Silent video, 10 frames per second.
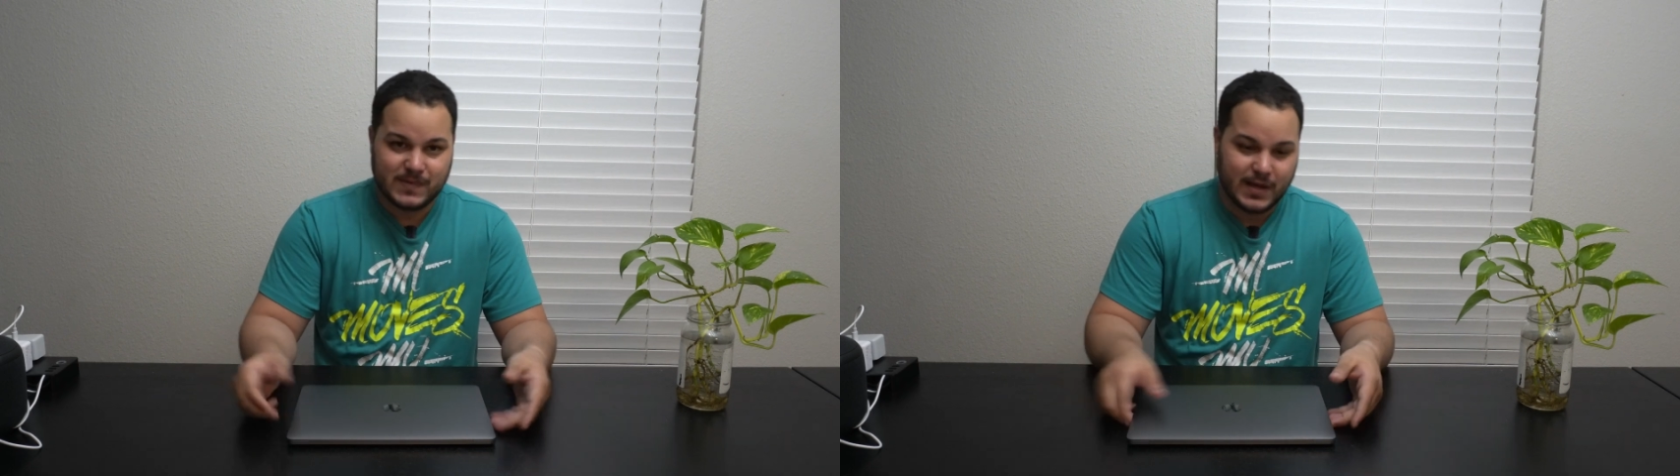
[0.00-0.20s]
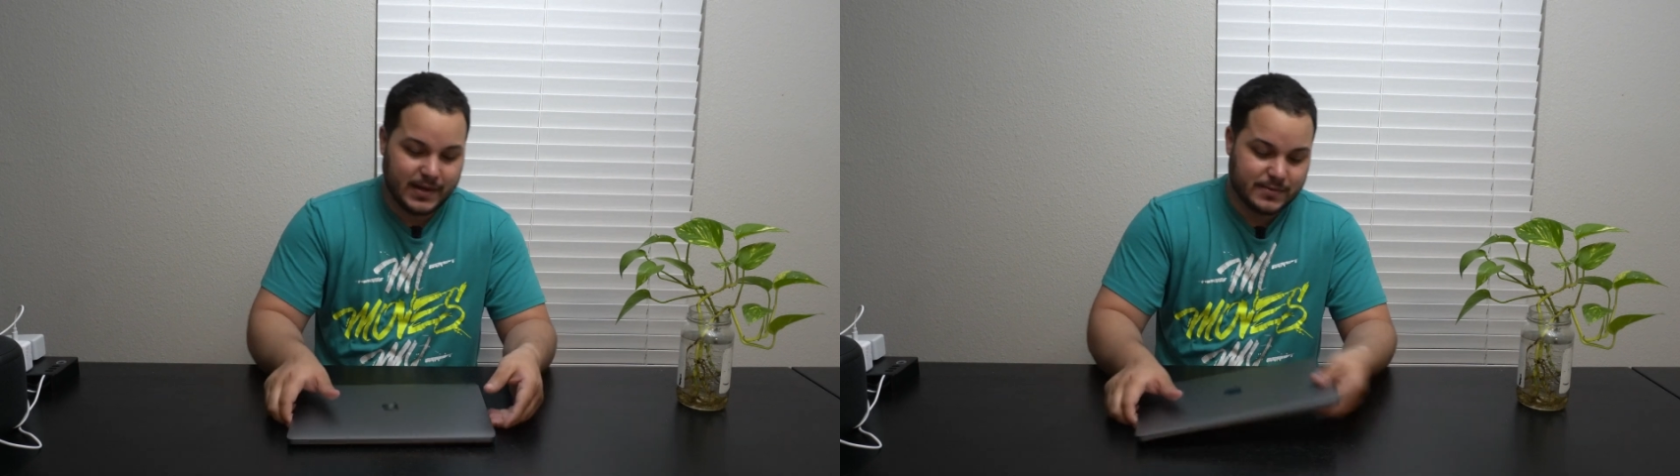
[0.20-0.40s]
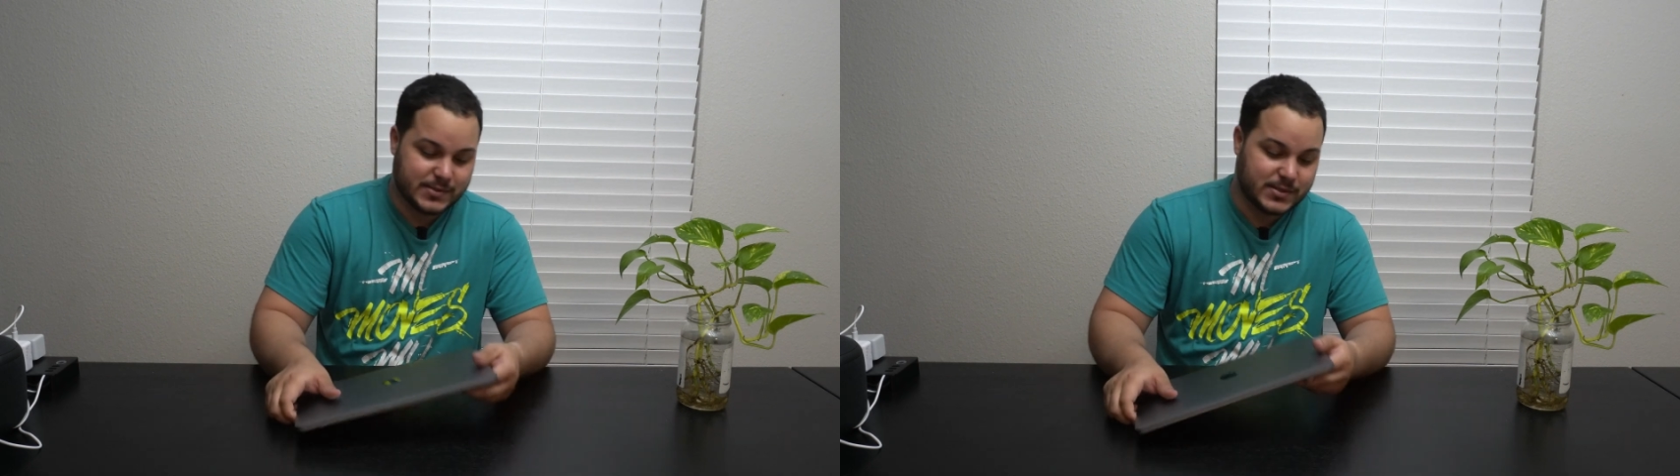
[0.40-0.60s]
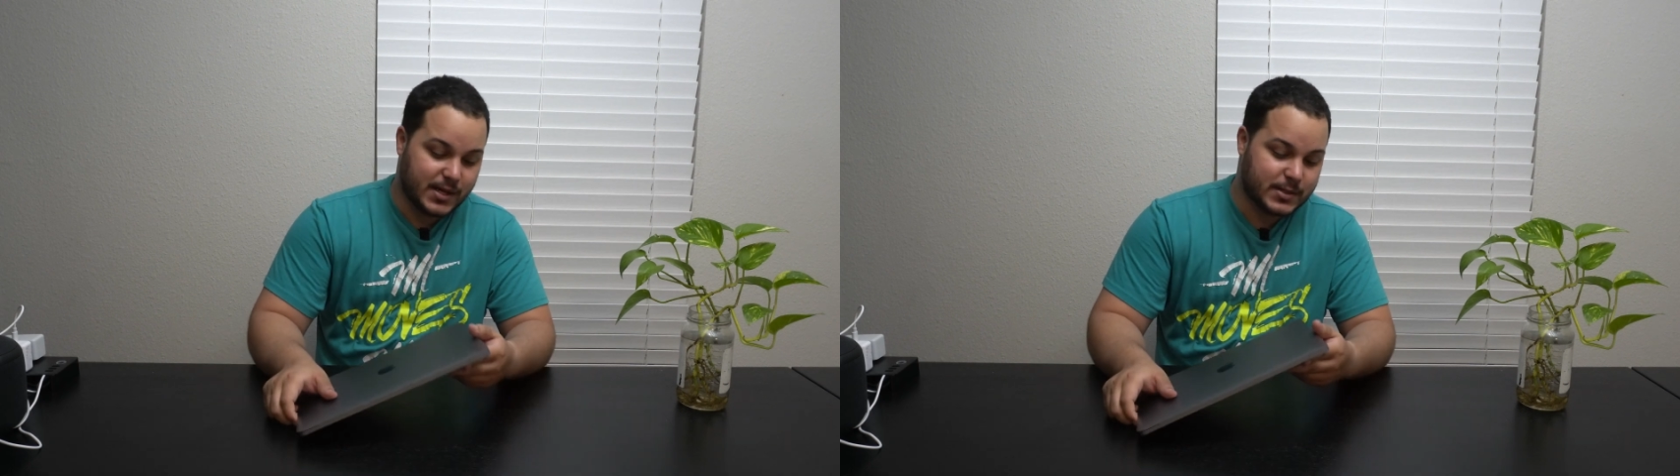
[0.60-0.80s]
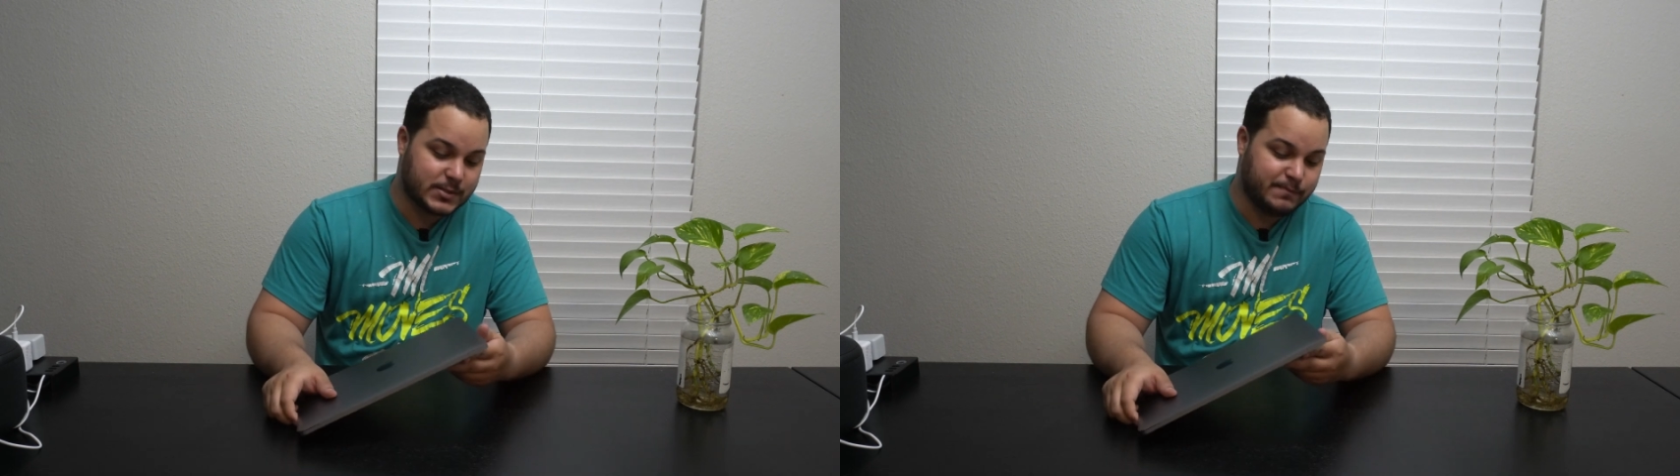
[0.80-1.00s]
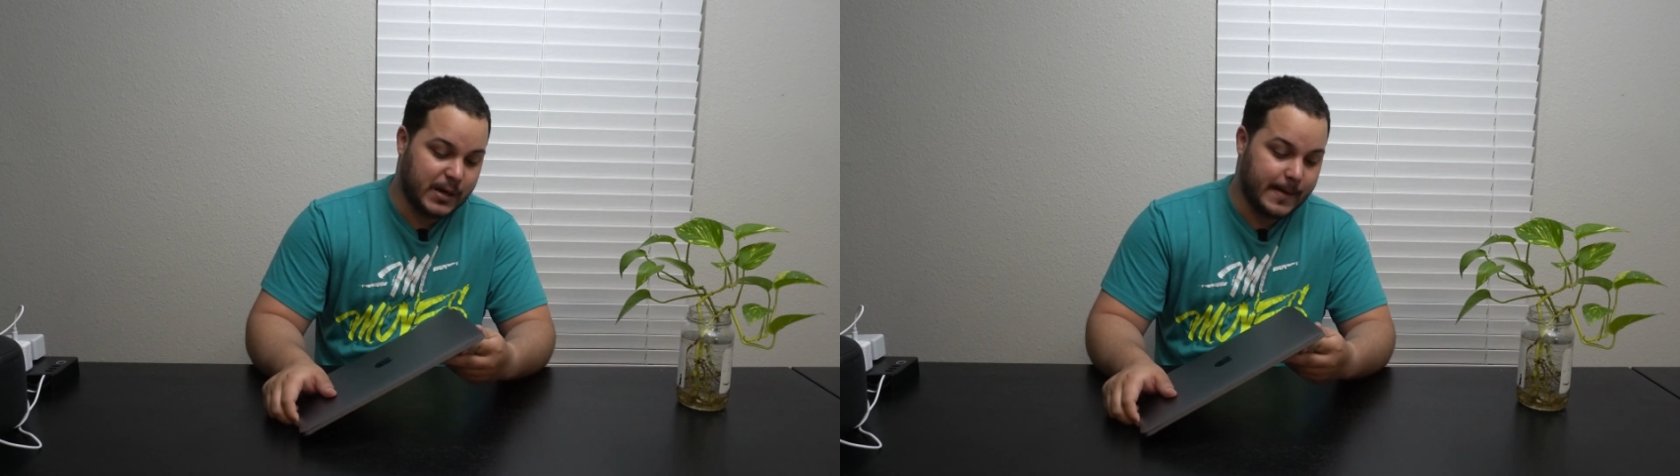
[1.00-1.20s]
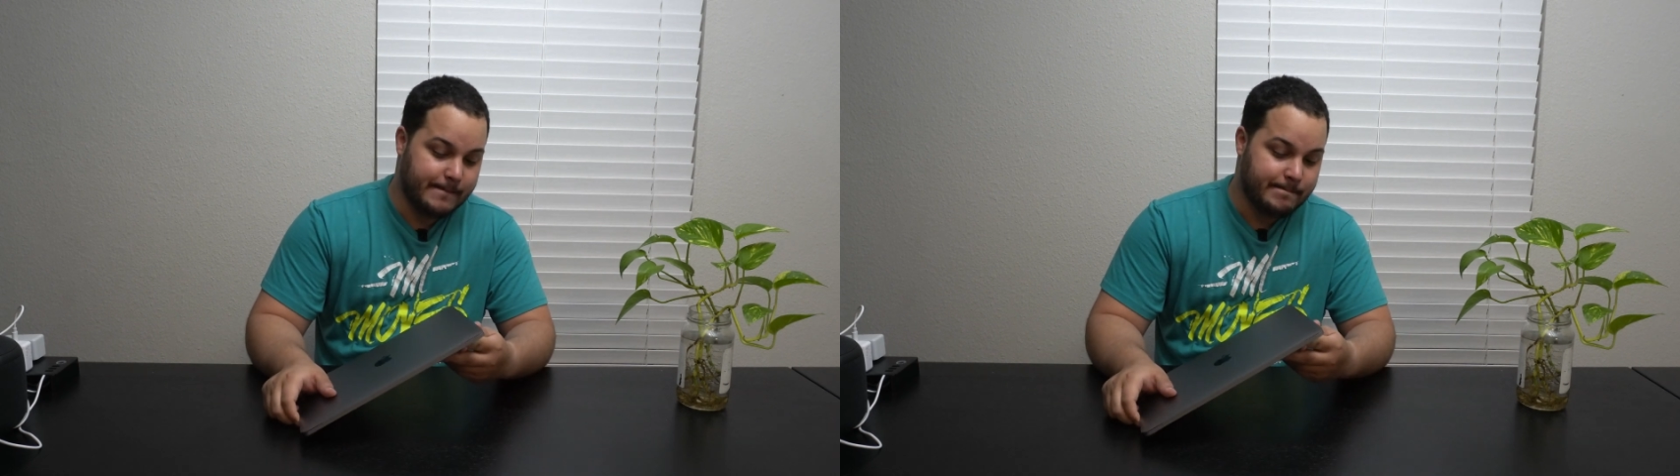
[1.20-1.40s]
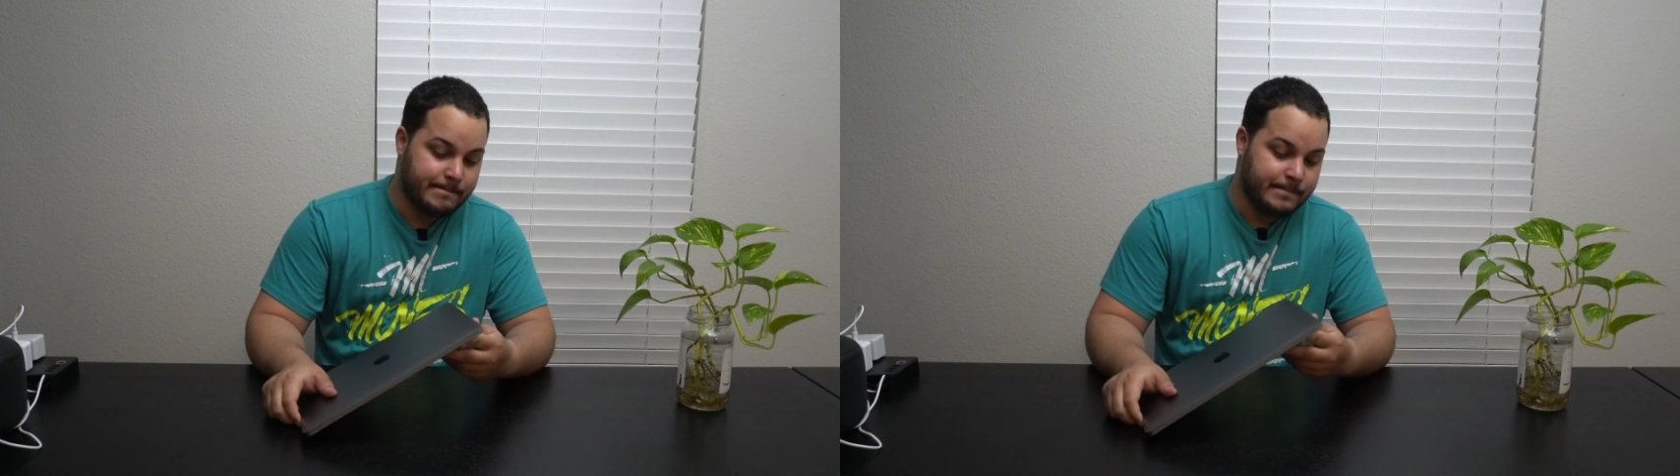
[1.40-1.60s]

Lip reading: kind of sucks, but